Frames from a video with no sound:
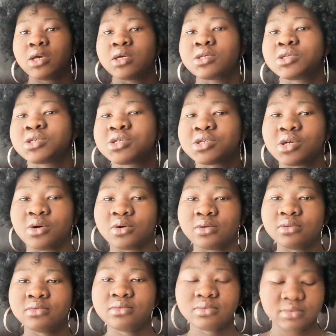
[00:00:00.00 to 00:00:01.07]
So
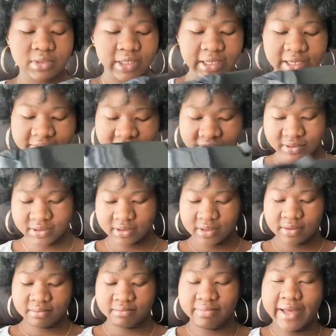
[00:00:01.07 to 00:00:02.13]
I have
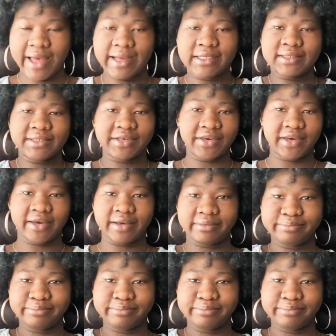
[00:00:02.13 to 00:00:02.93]
some bags here.